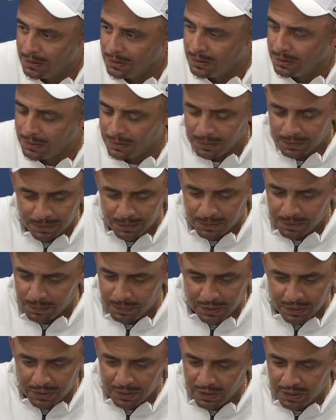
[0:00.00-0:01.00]
I
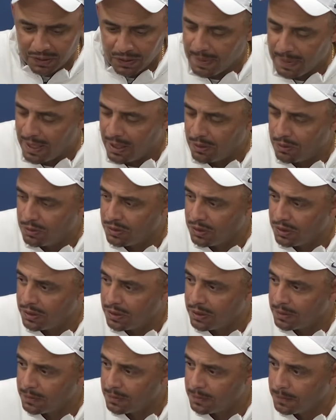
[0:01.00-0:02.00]
mean, it doesn't matter who's in
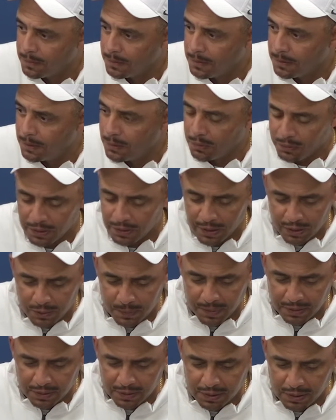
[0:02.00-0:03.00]
there. You know, the
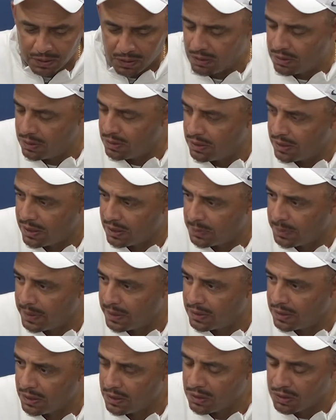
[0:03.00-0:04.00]
expectation is the
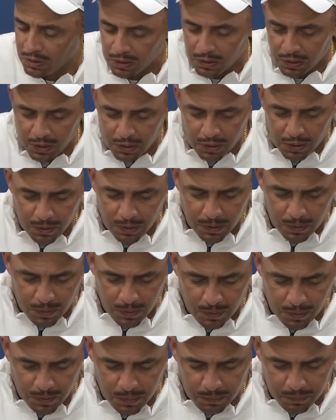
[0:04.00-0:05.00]
expectation.
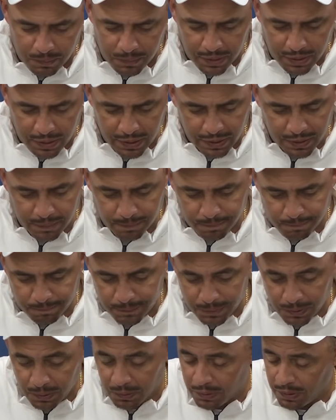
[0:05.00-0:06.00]
And,
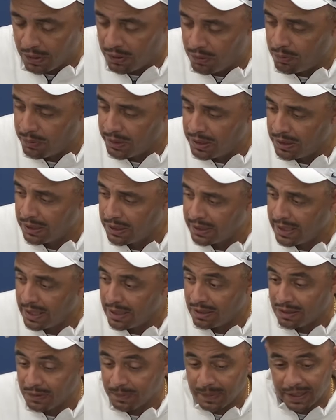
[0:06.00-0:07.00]
you know, the other way you look
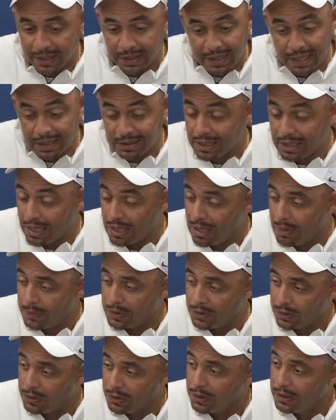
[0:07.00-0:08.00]
at it is, man, guys got an
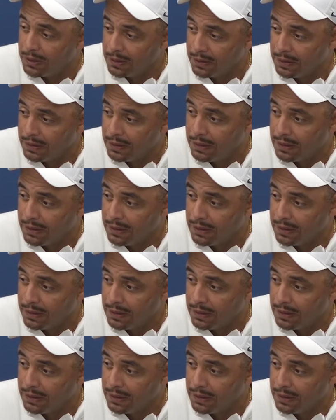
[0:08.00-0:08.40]
opportunity.